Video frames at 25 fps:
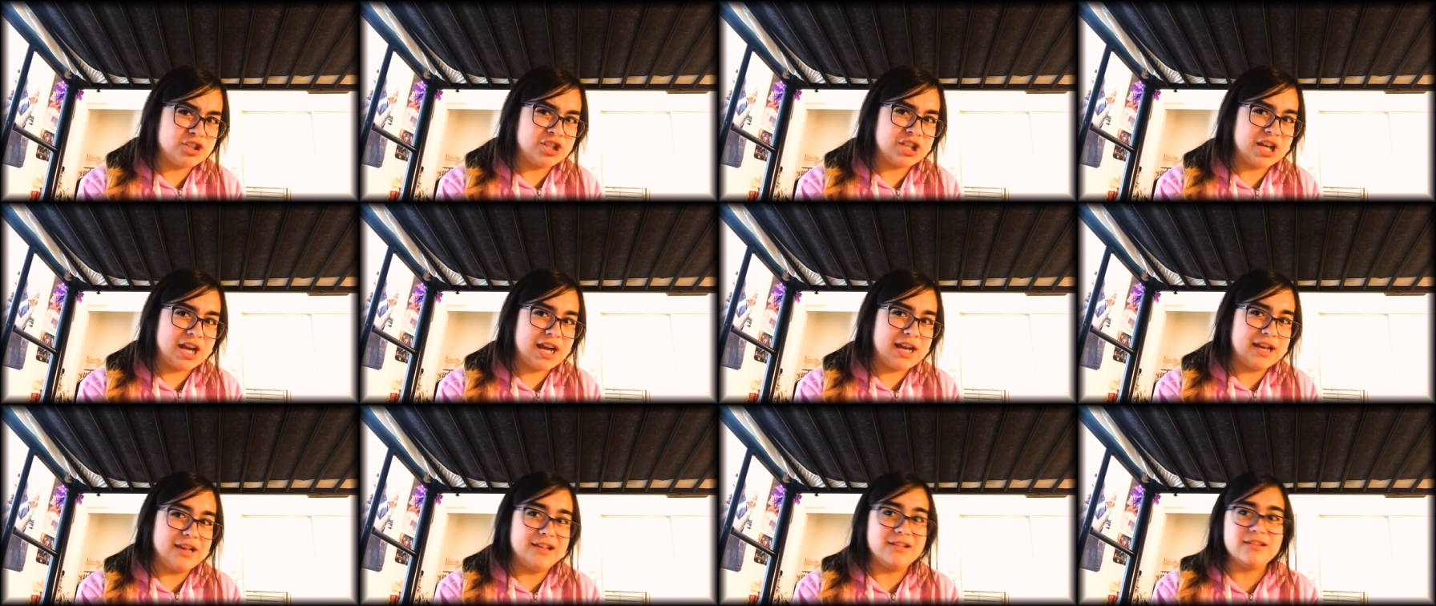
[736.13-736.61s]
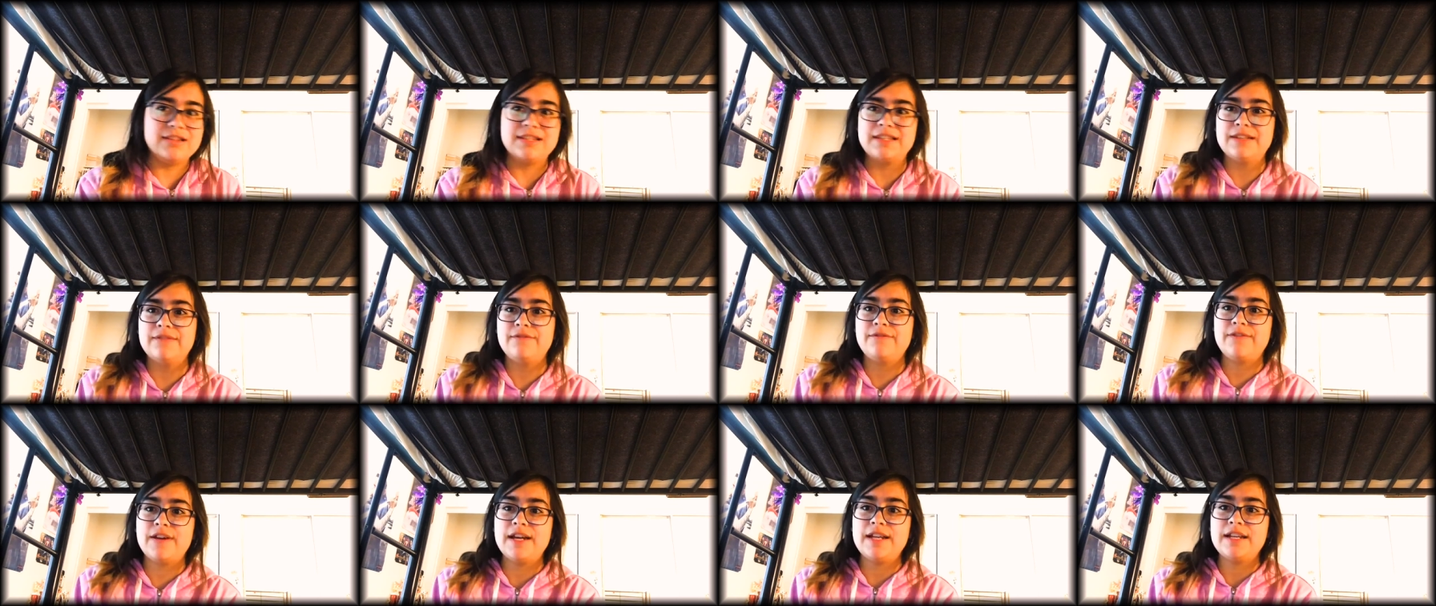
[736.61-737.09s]
child
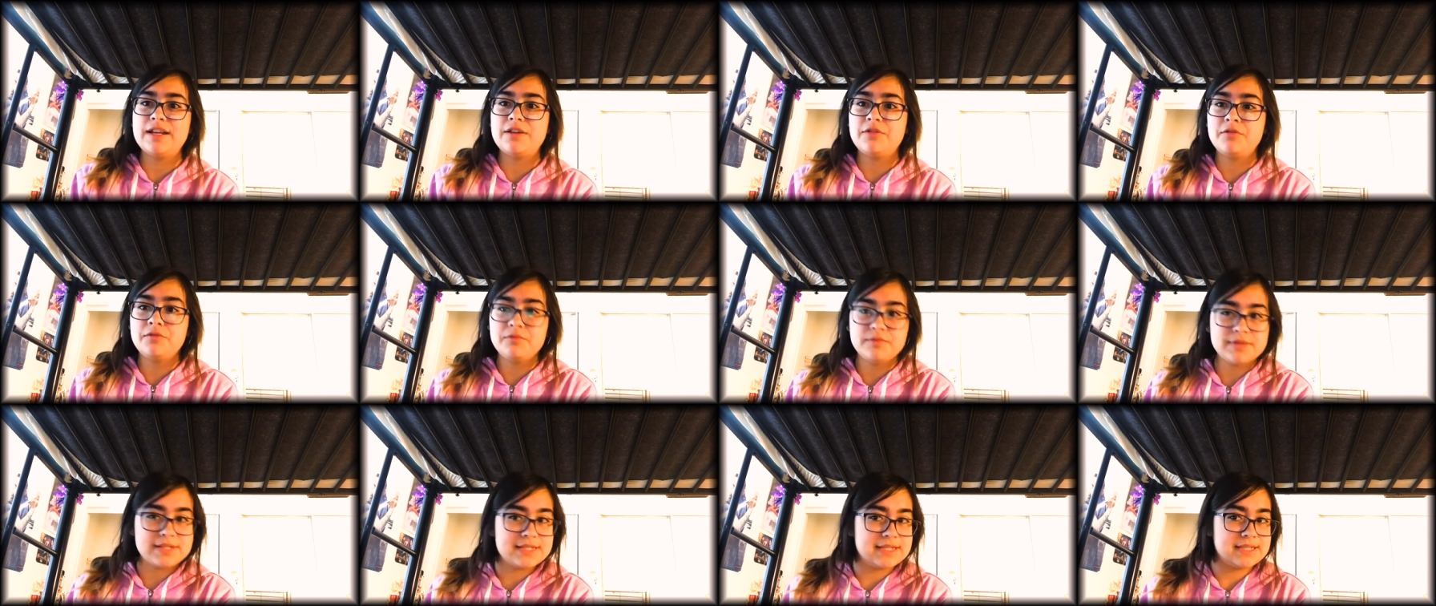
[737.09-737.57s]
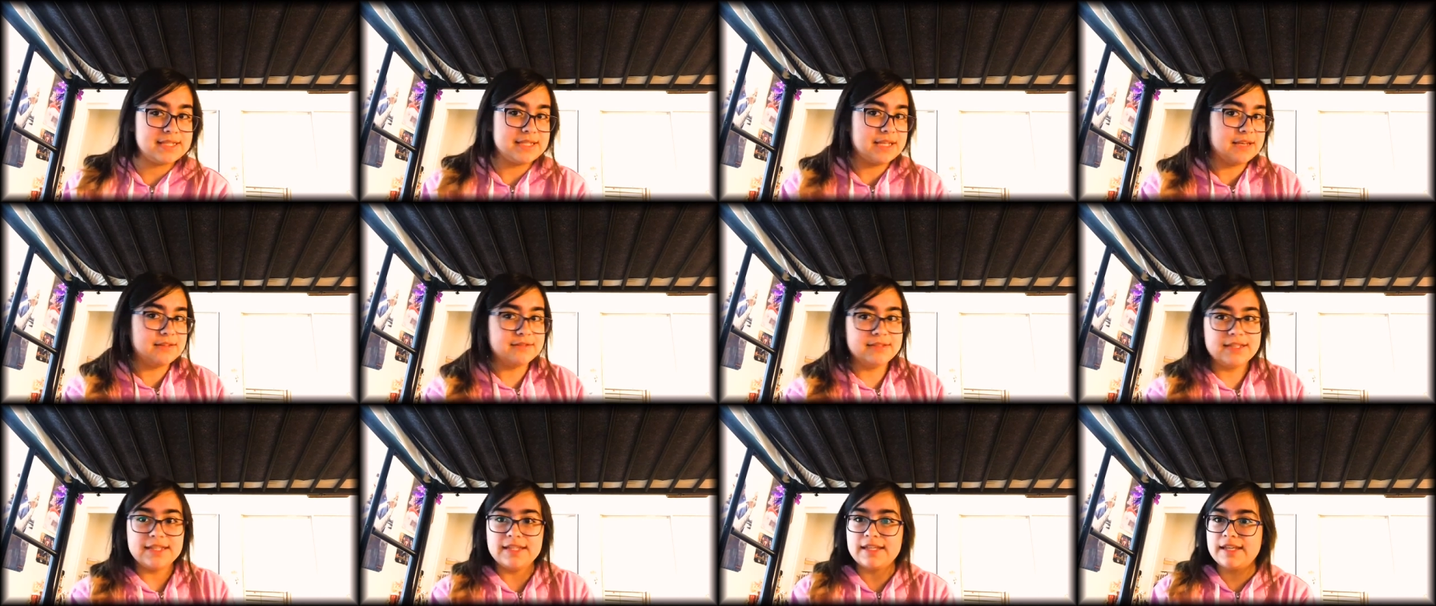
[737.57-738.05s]
to find out who was
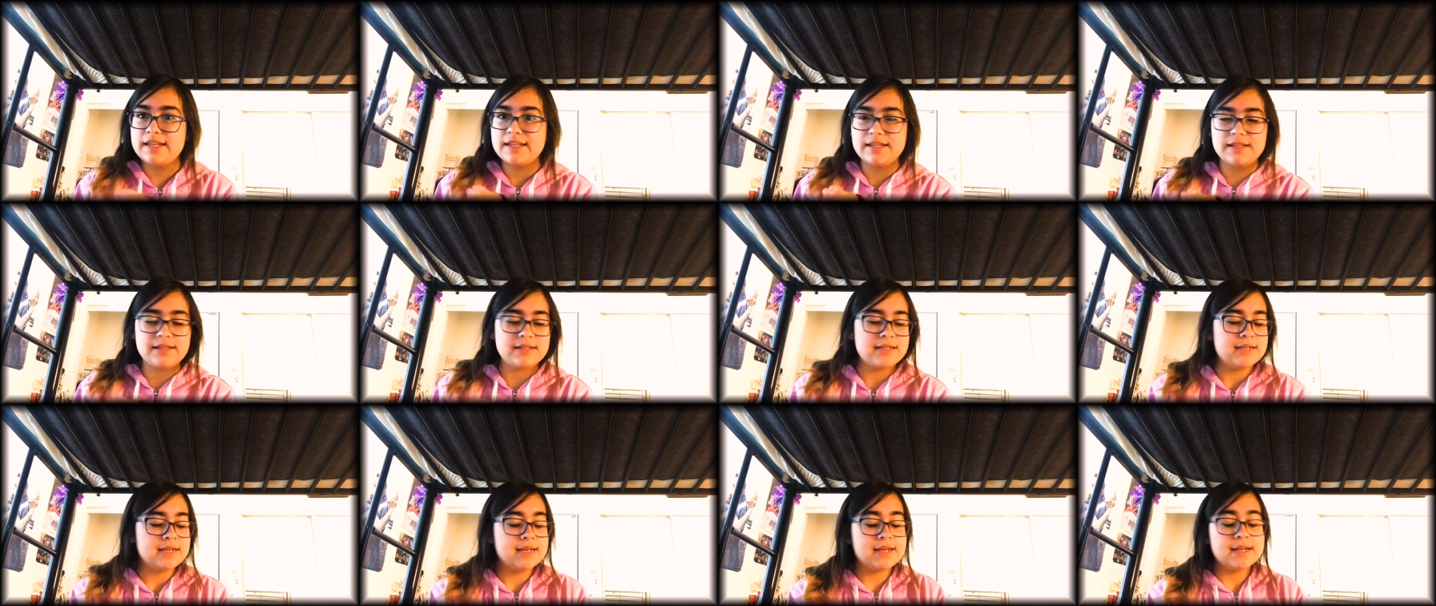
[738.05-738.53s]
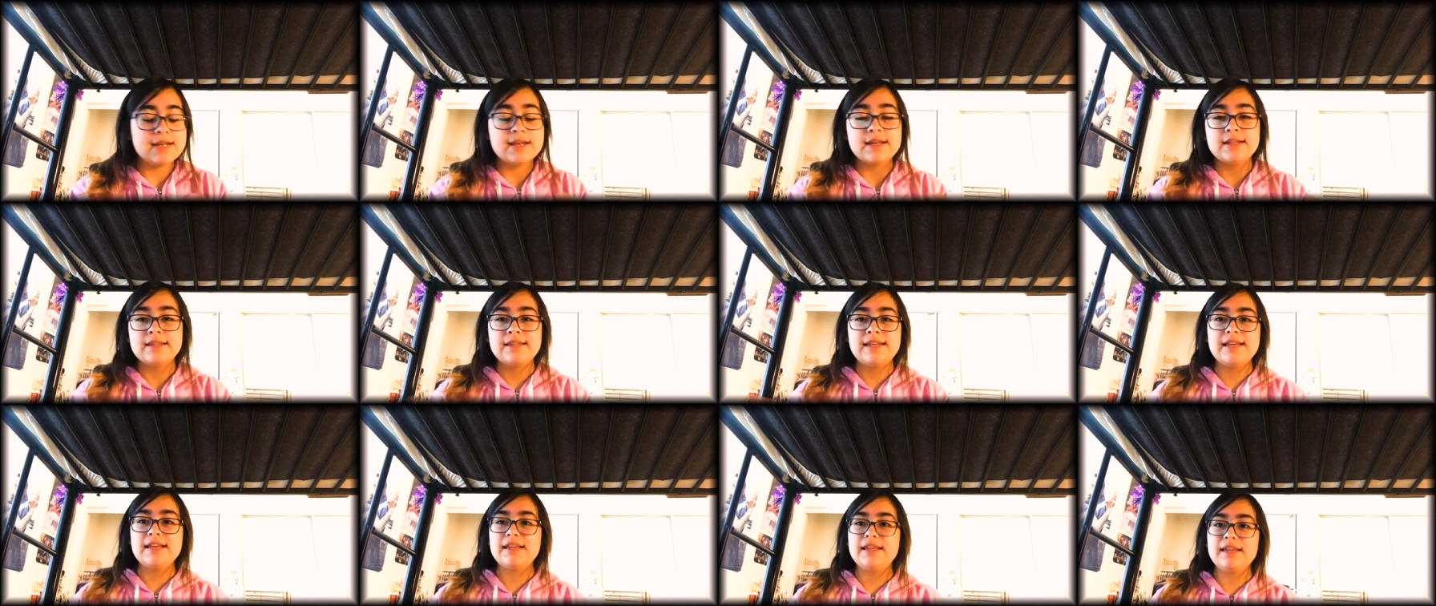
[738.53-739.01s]
selling and
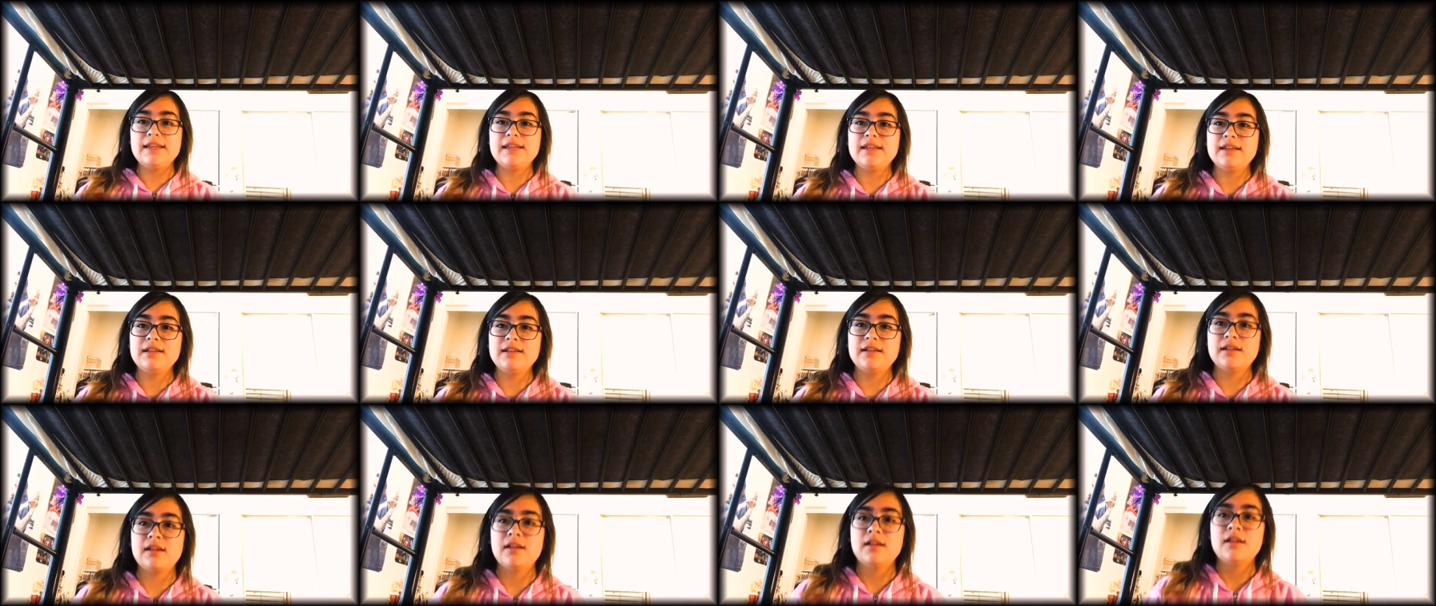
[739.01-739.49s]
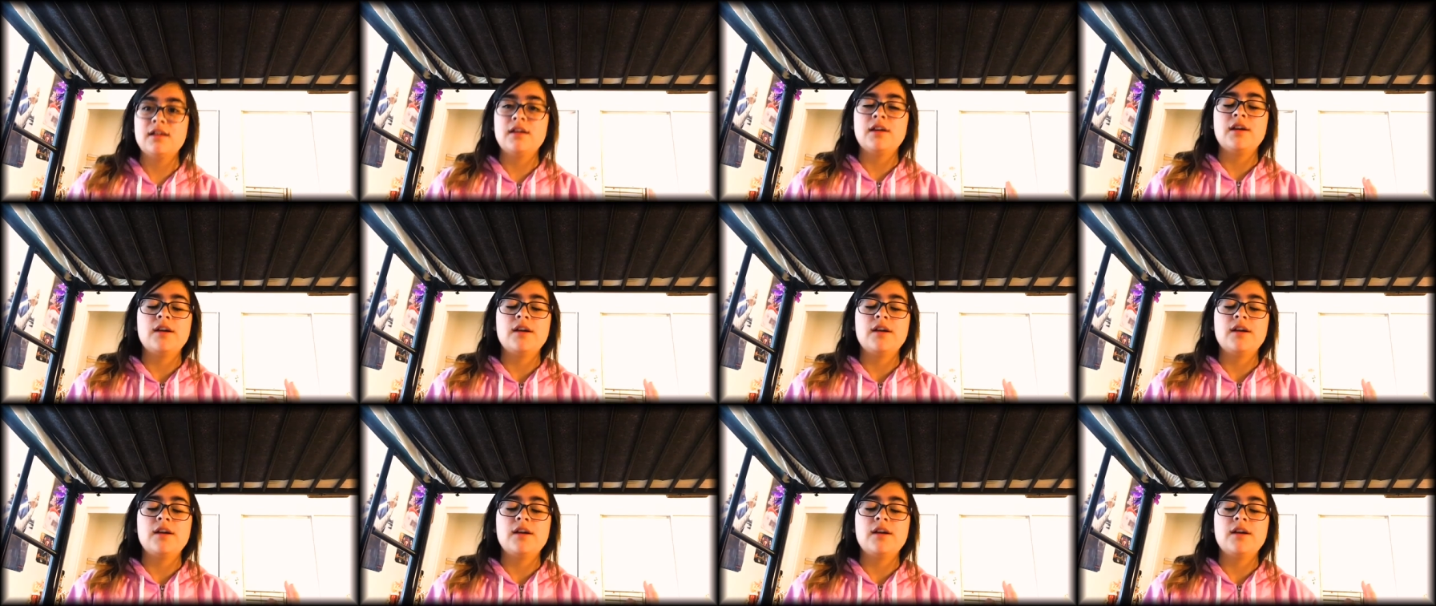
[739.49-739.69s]
taking